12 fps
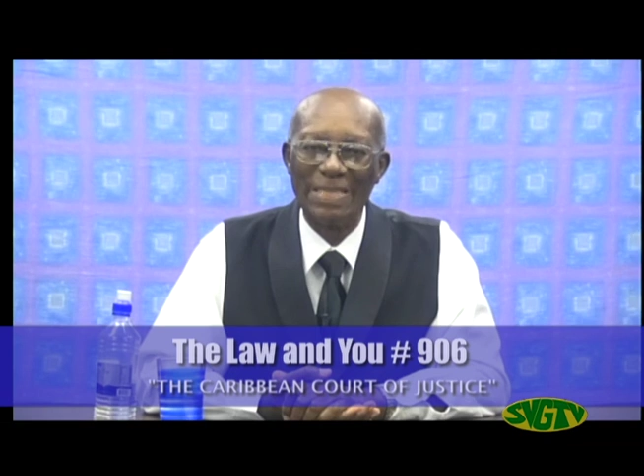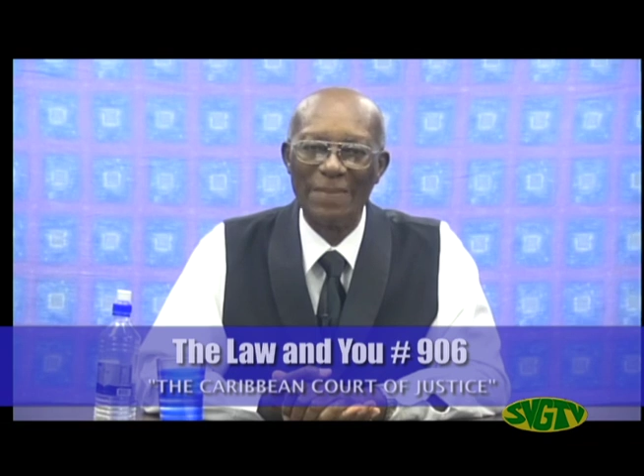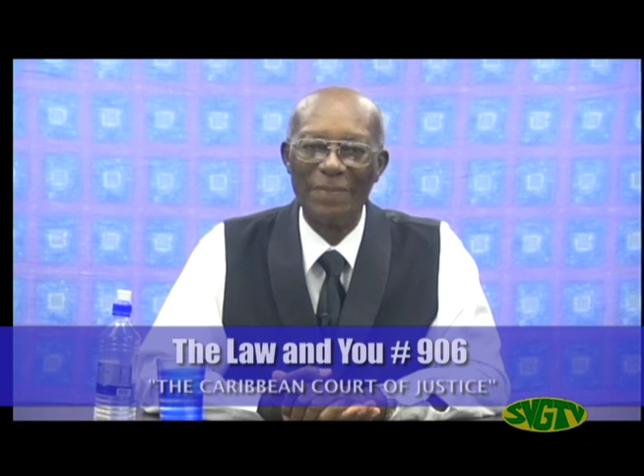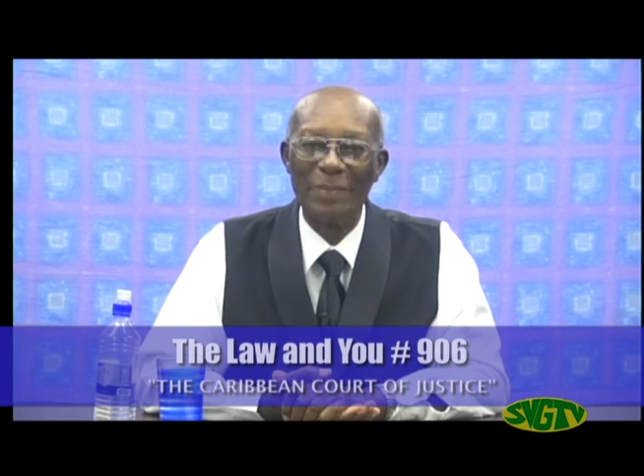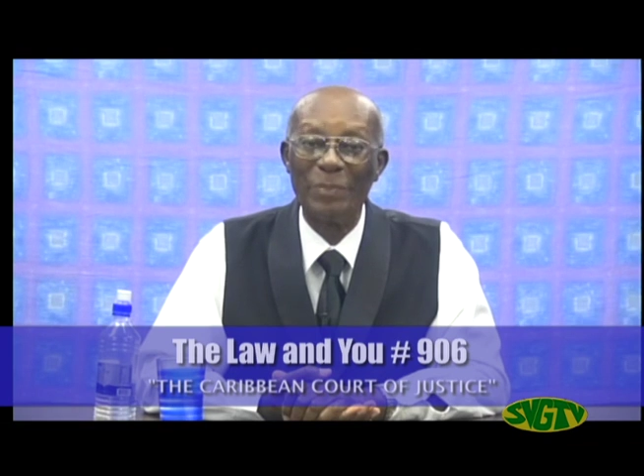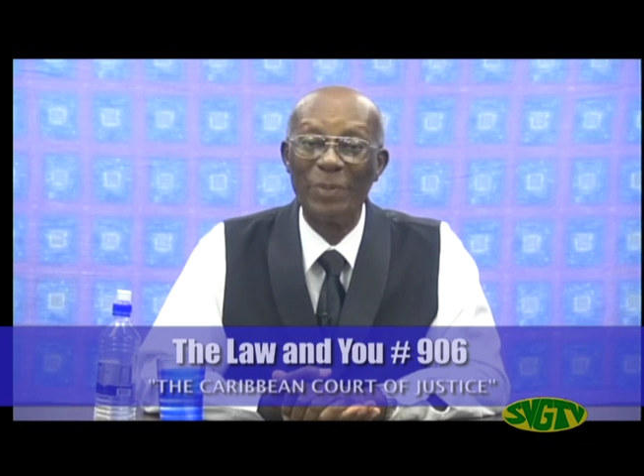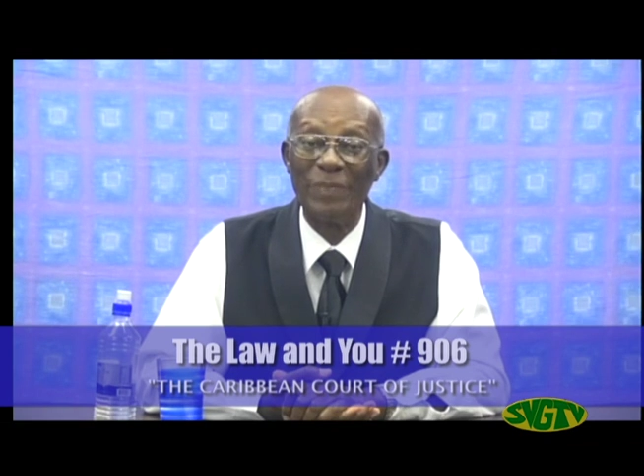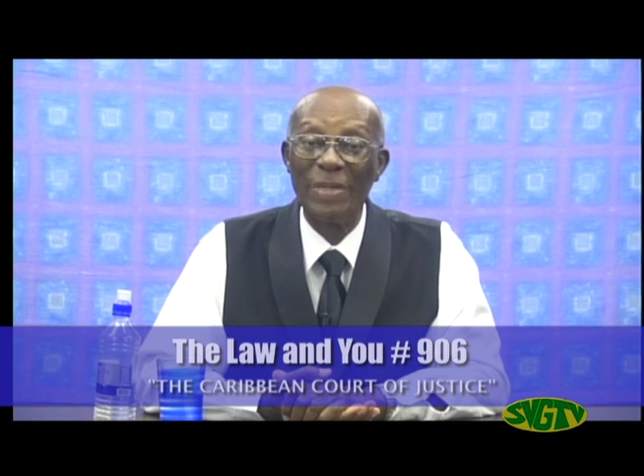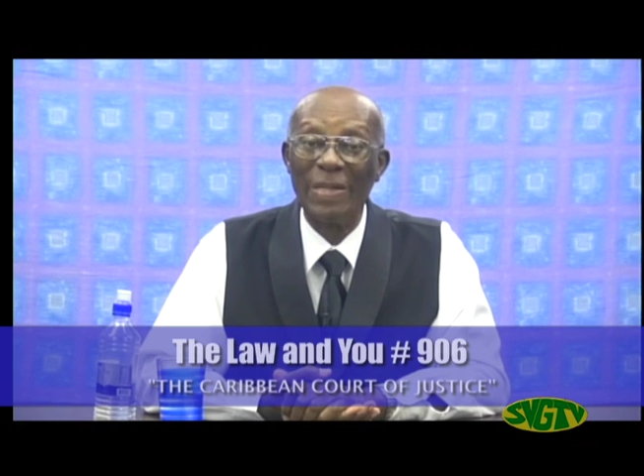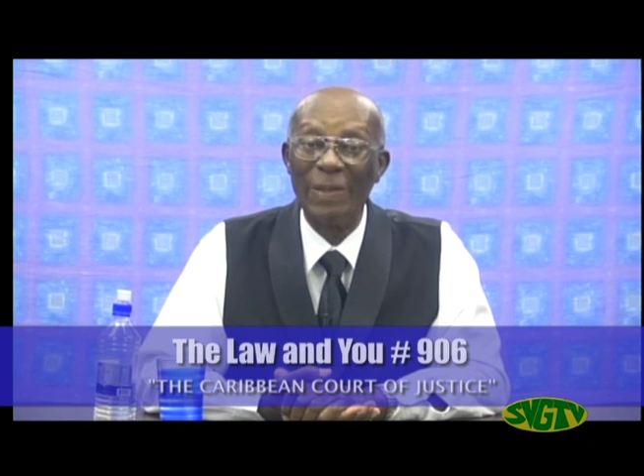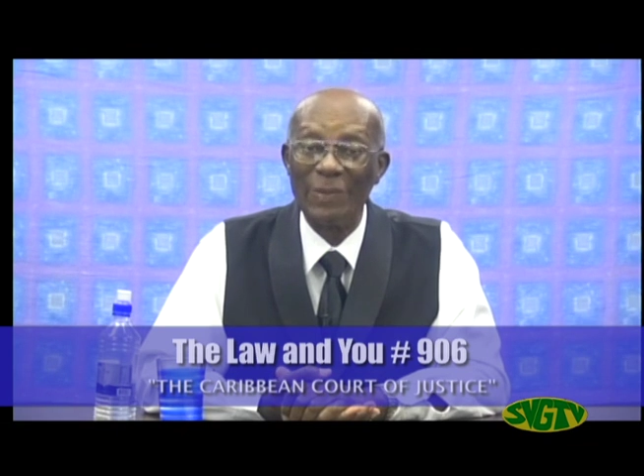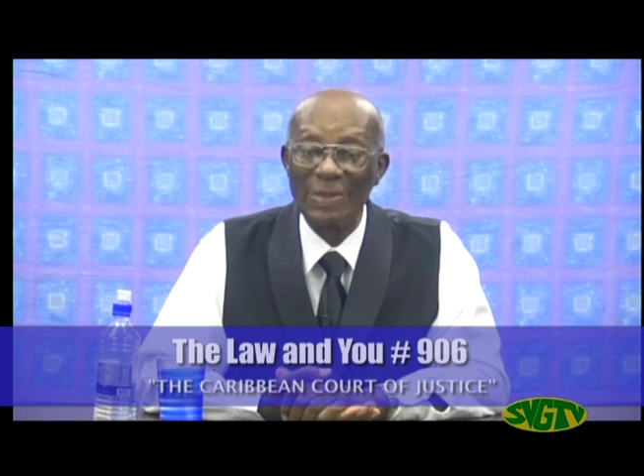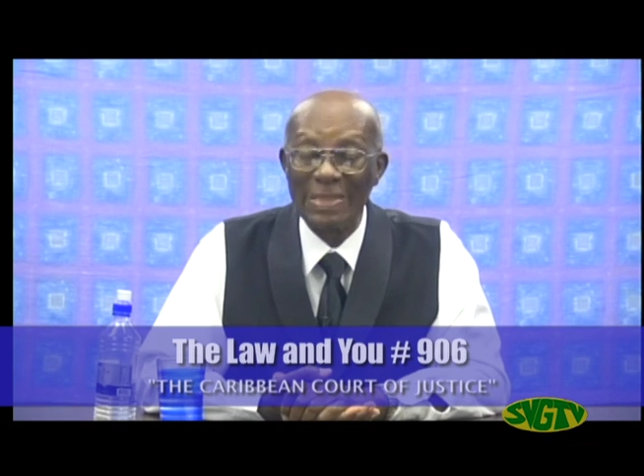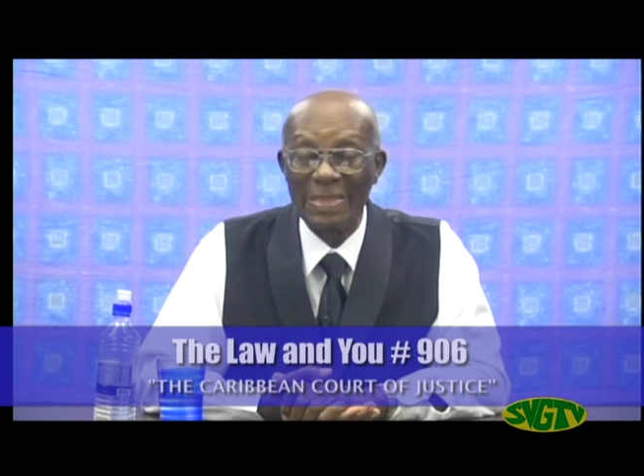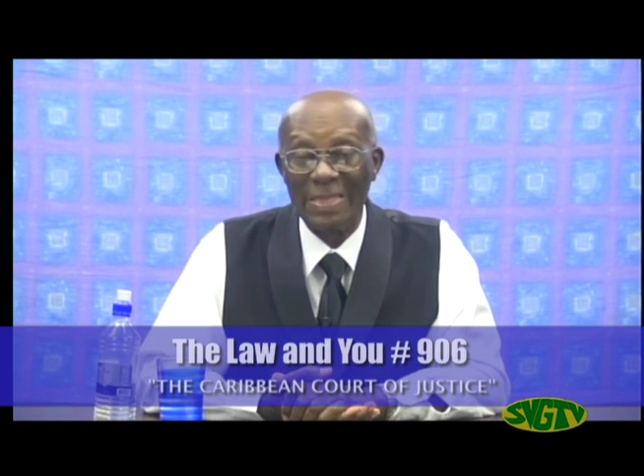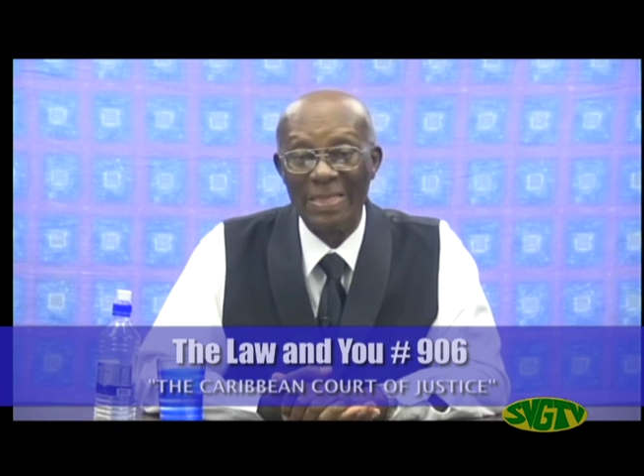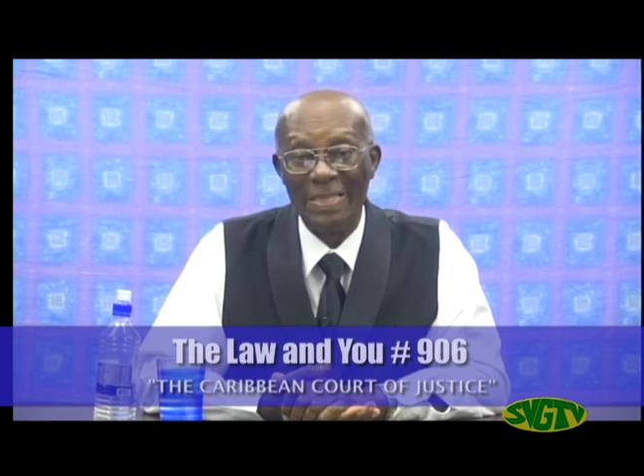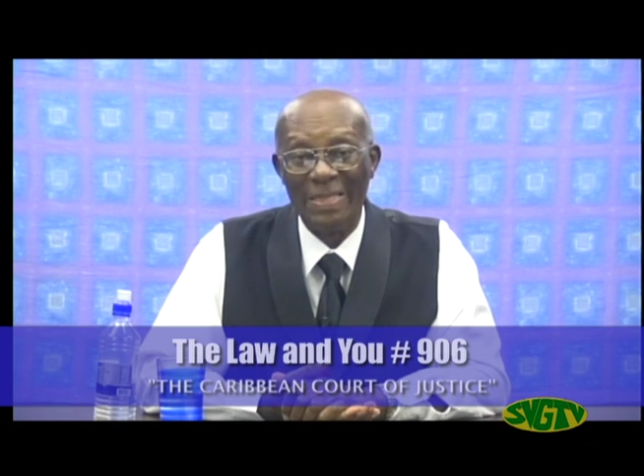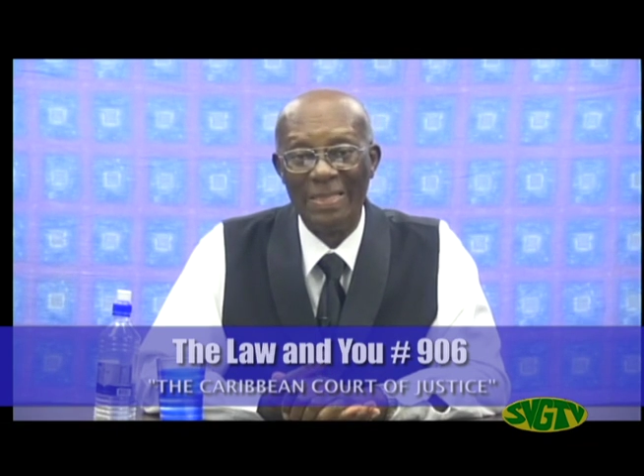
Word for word: of the Privy Council